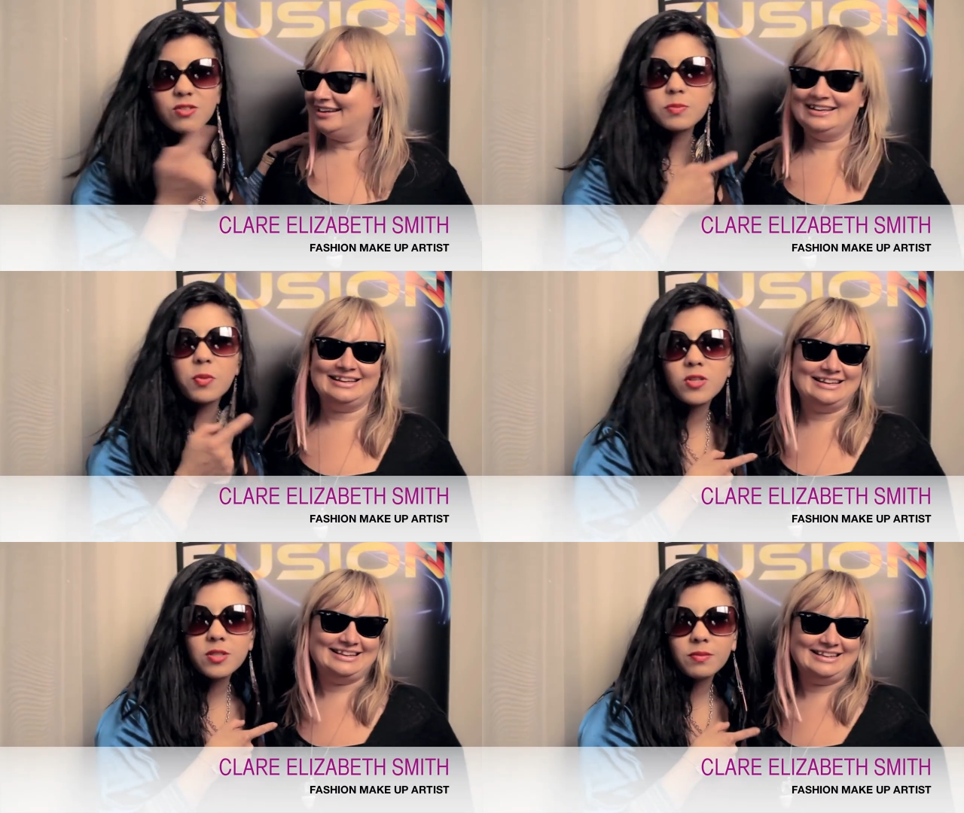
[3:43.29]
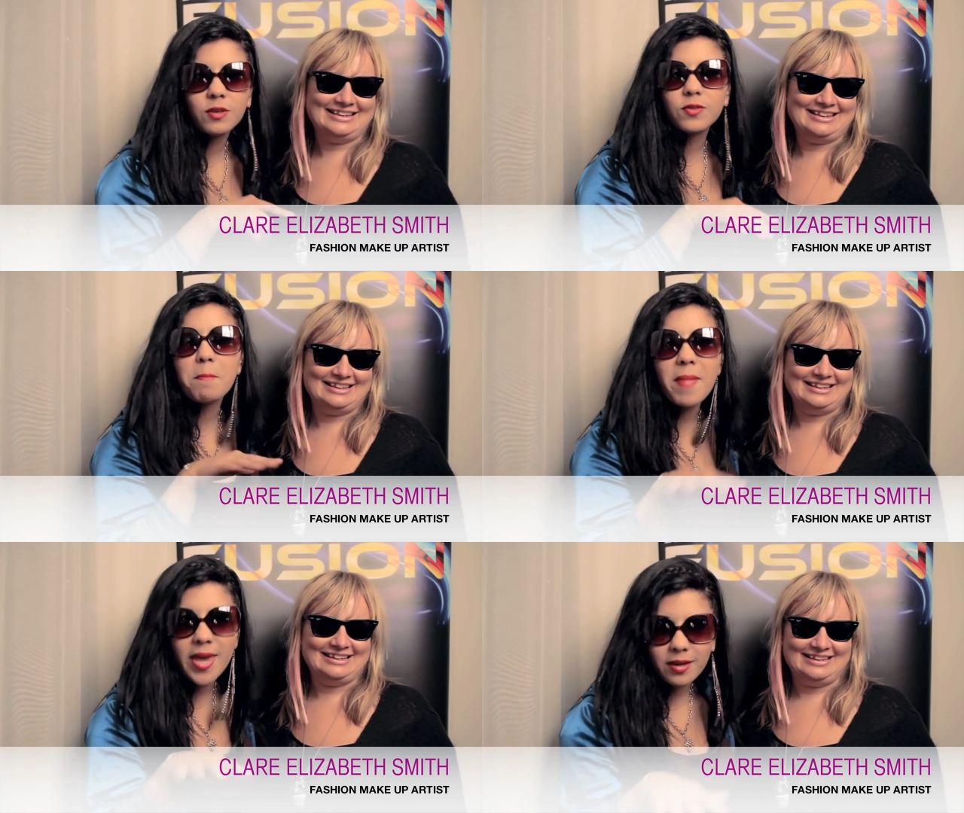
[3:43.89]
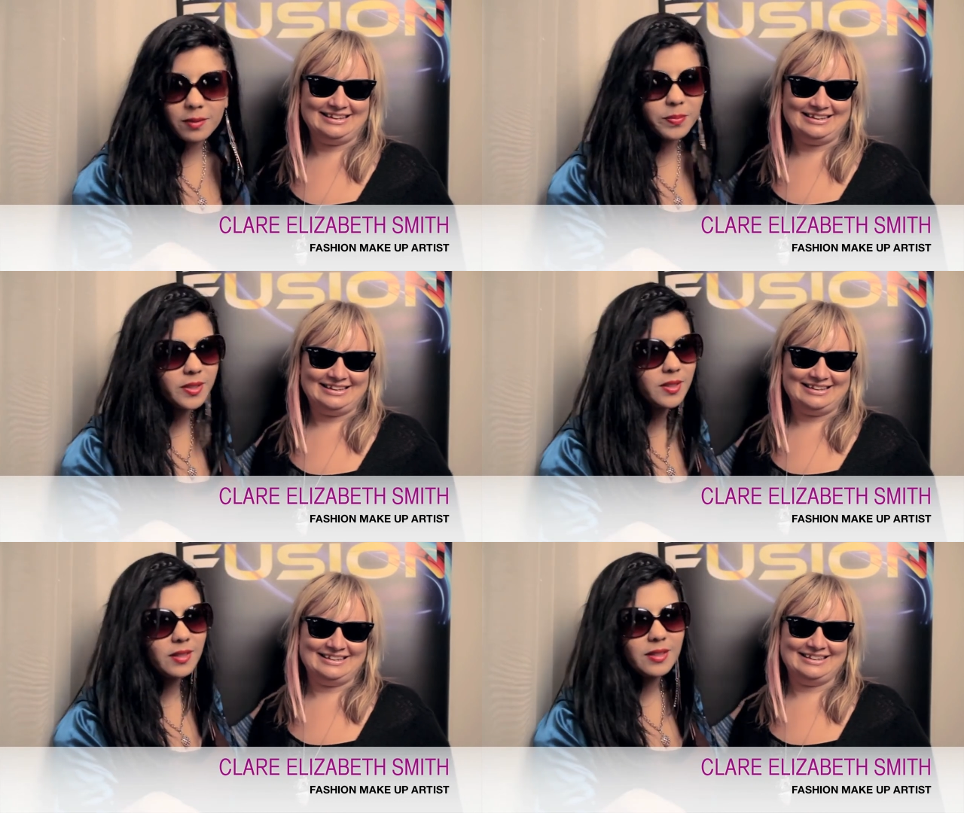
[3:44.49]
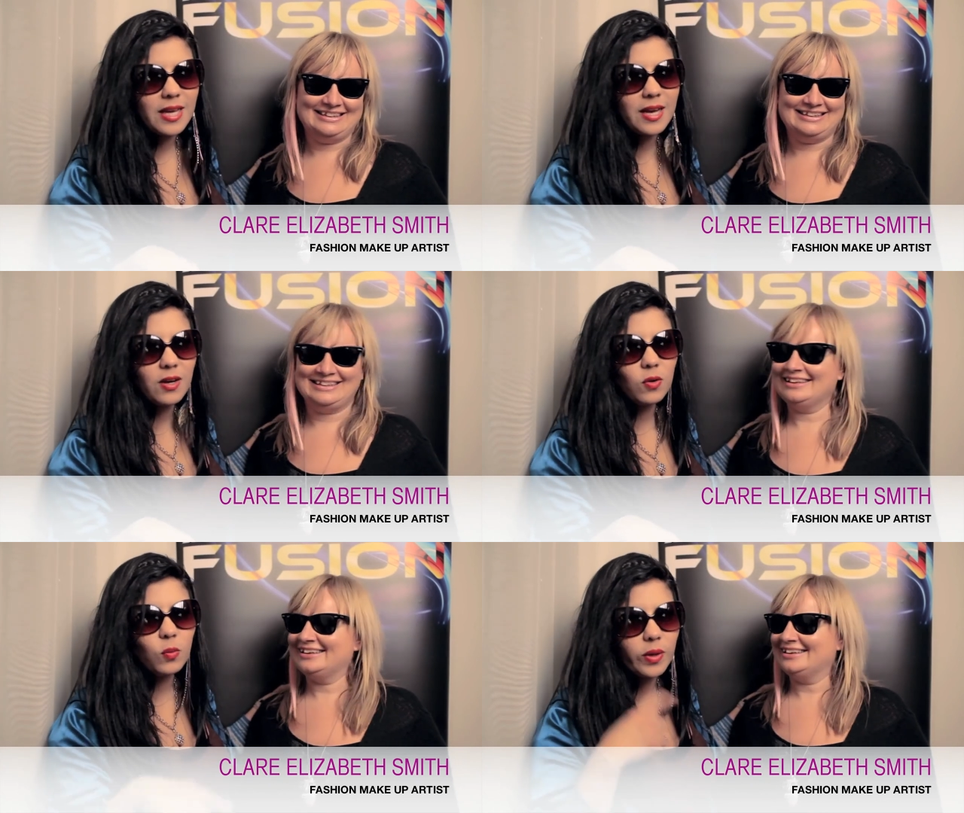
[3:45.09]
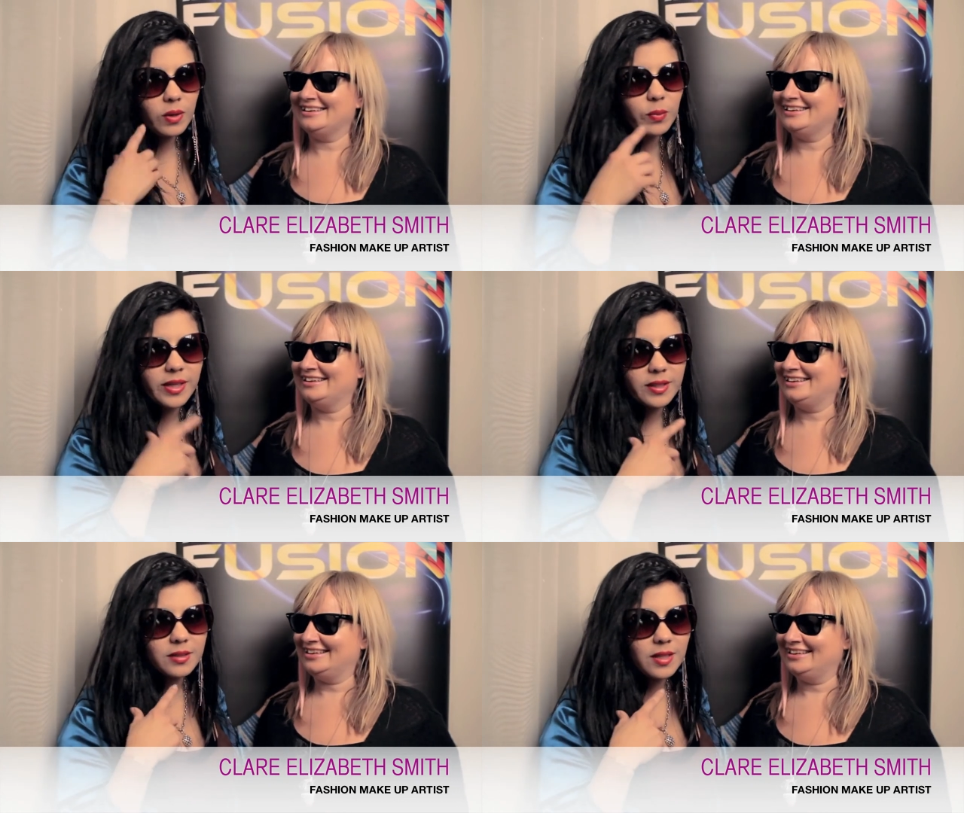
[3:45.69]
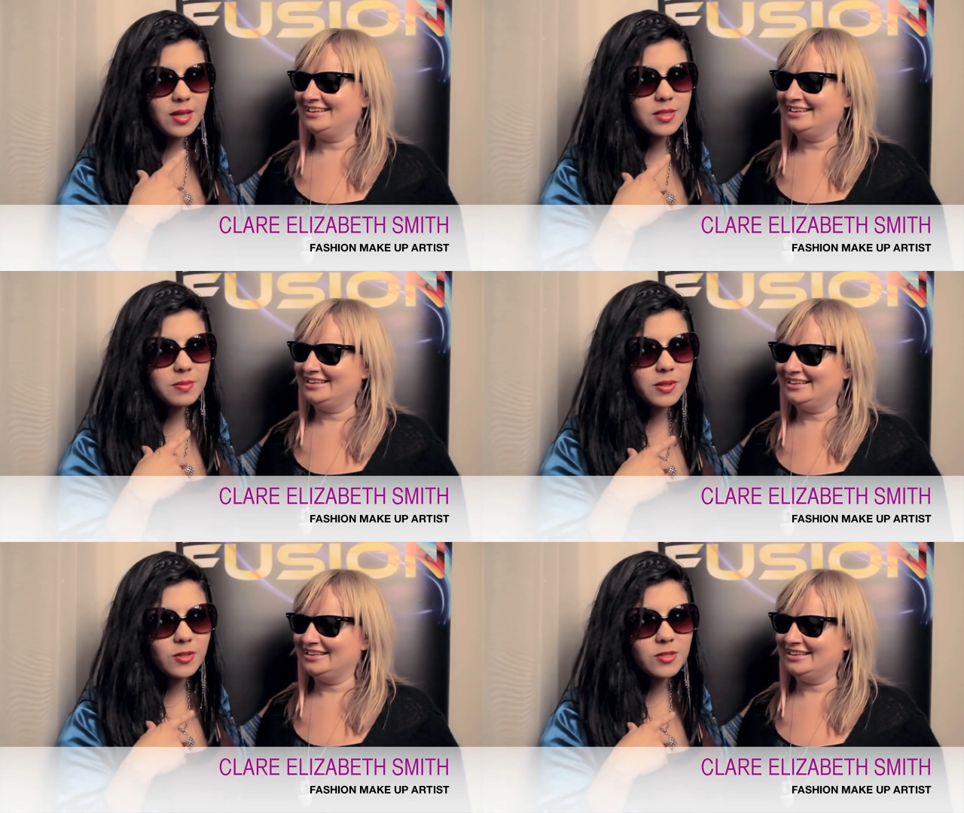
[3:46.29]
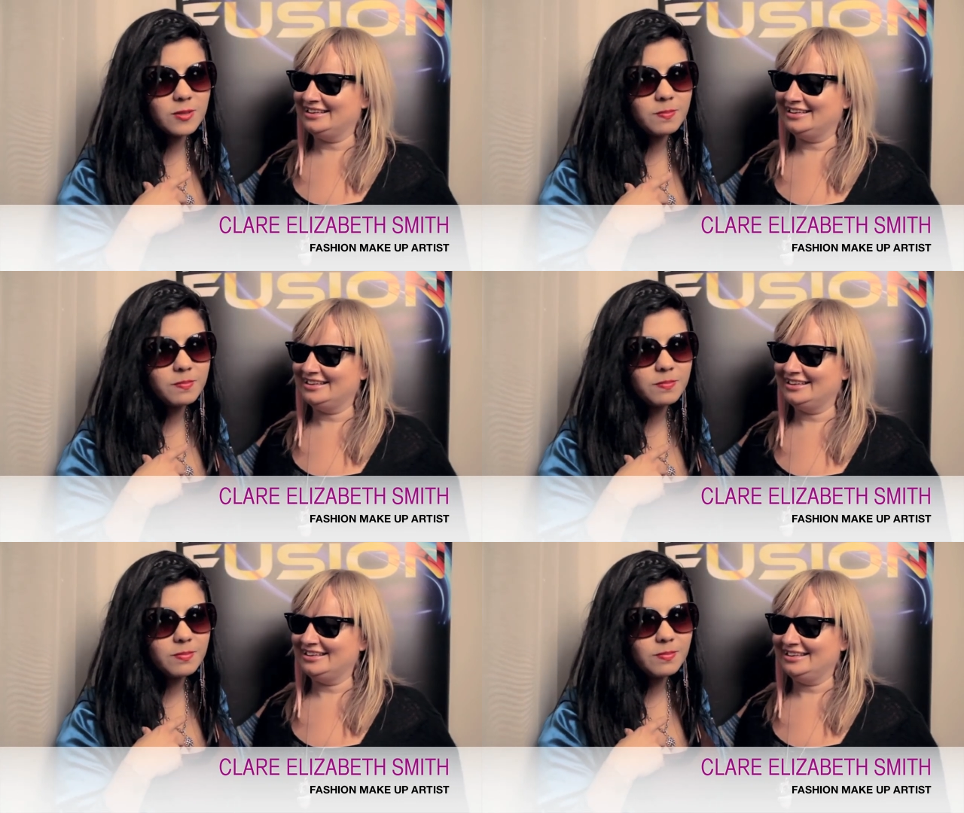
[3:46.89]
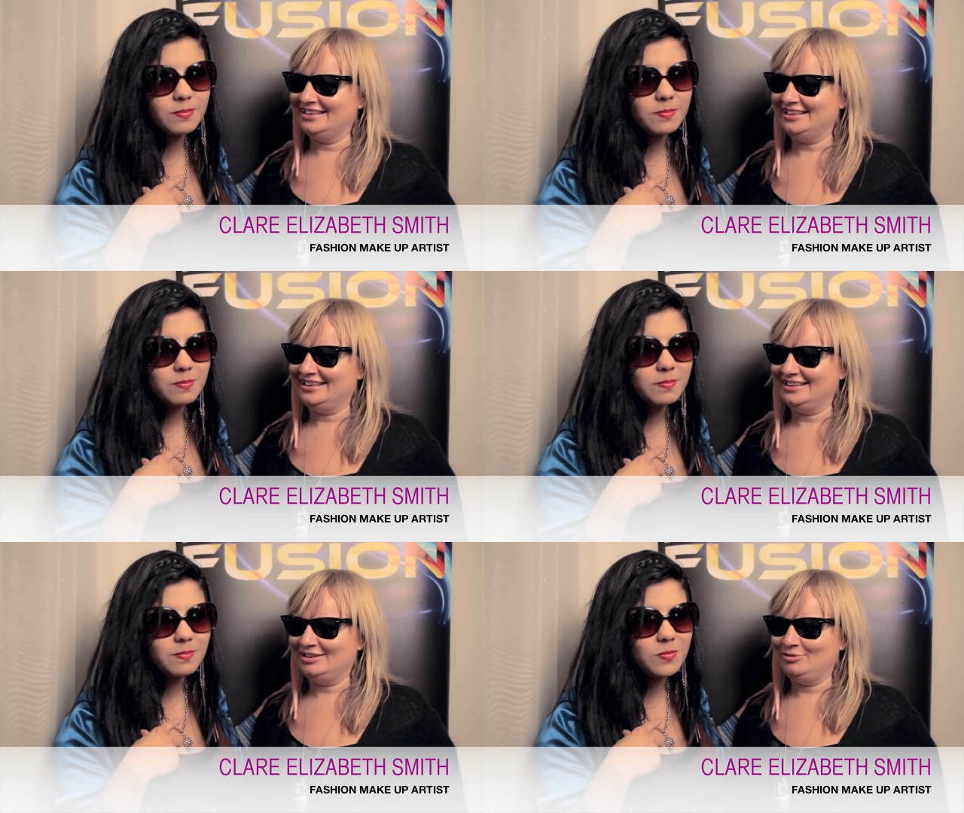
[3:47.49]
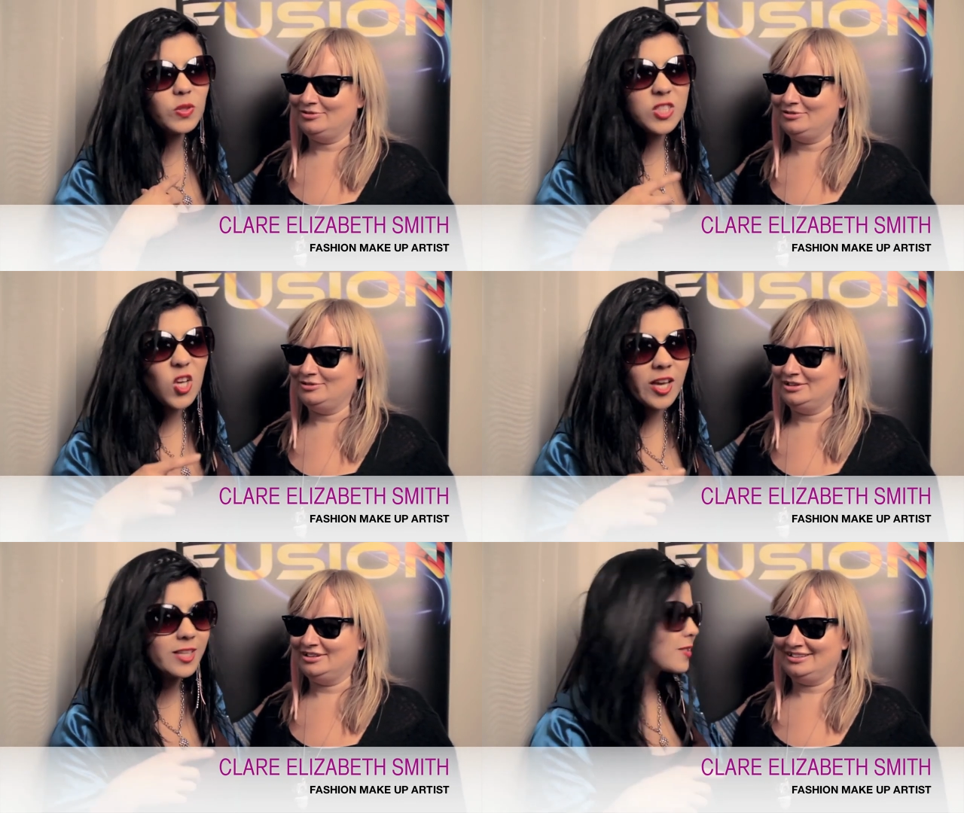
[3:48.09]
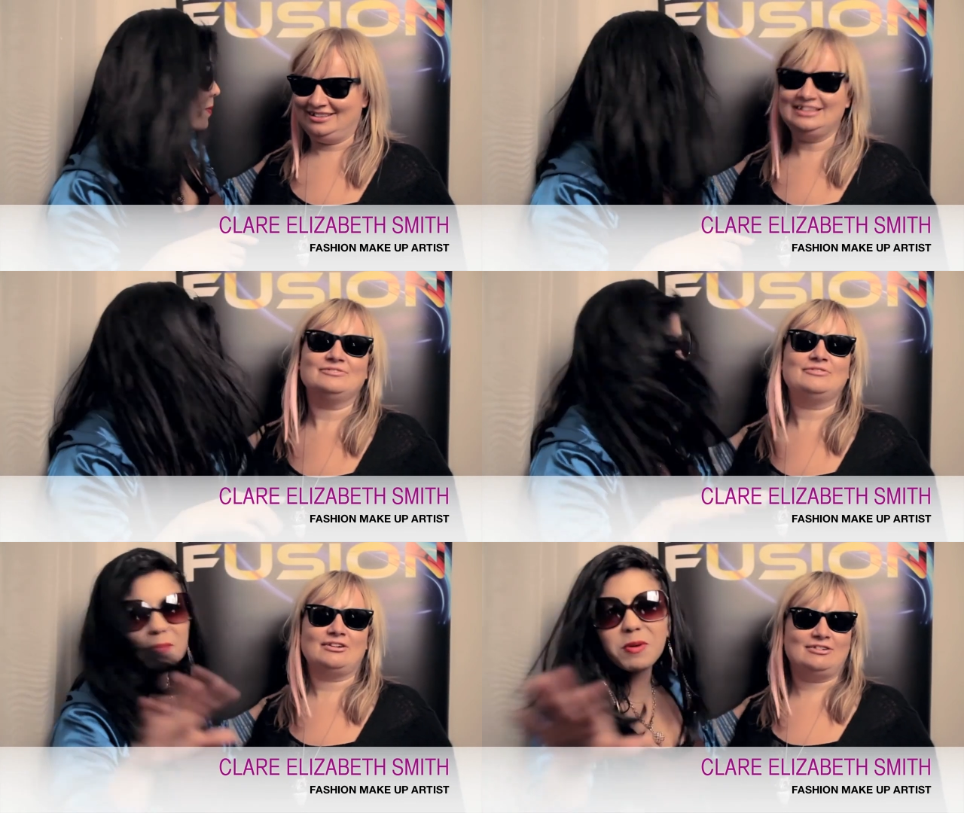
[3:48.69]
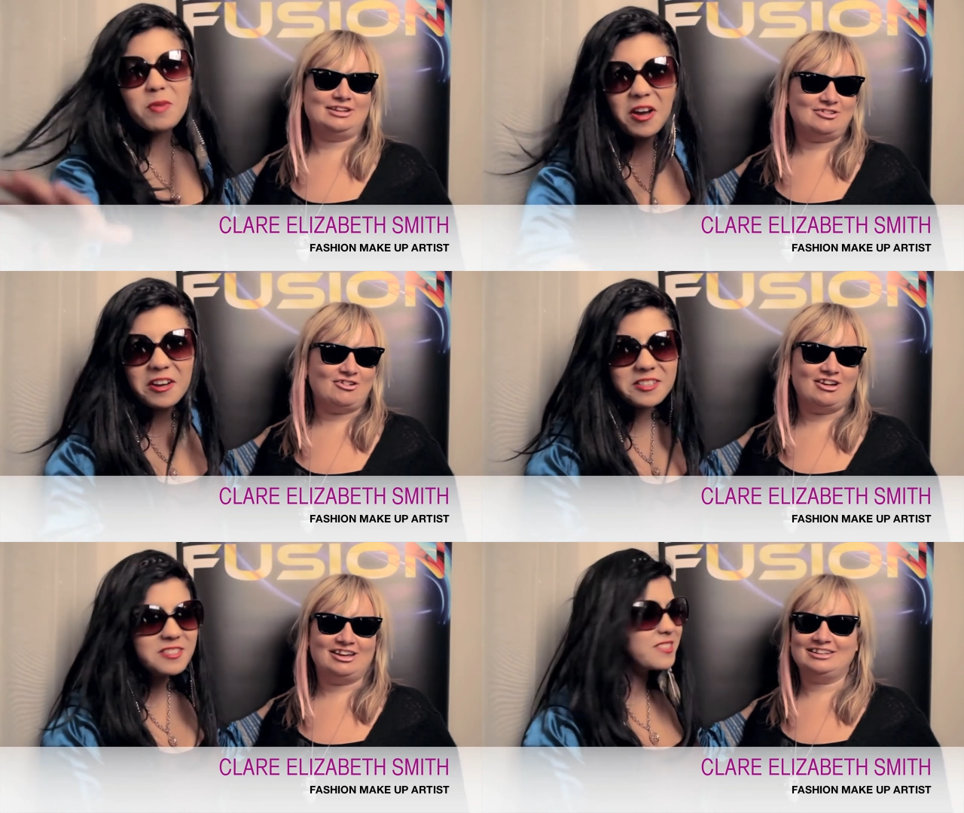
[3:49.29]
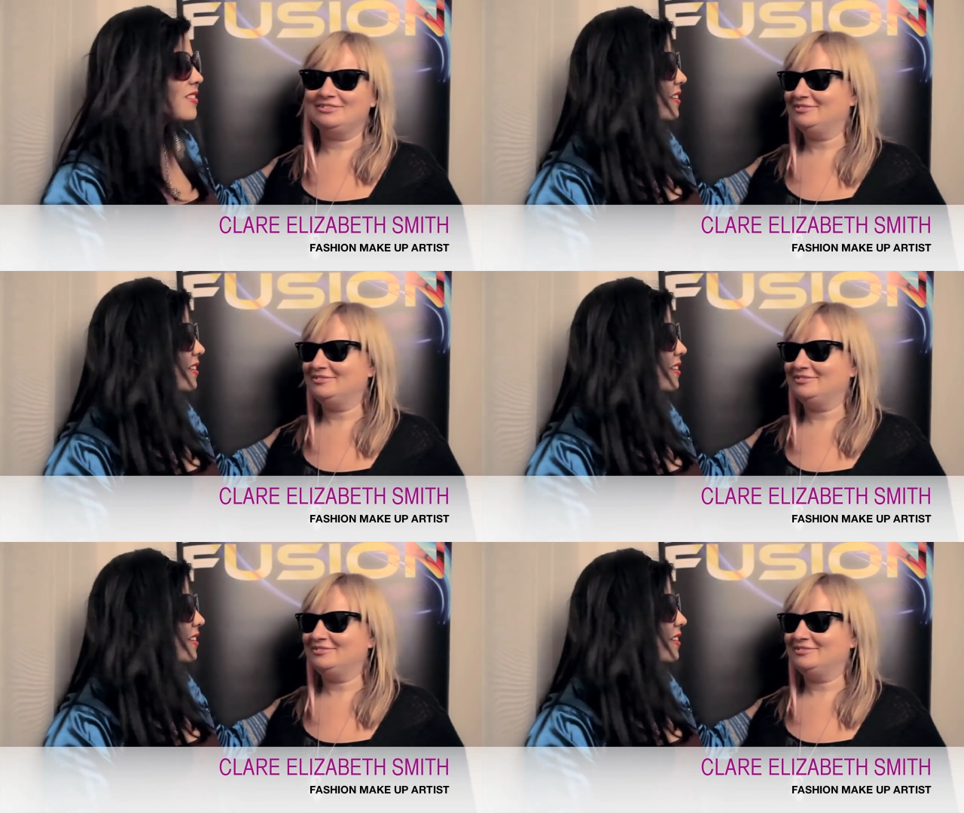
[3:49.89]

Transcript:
Speaker 1: responsible of the makeup. Now we are wearing glasses because we're tired. Mm, Never mind. Tired.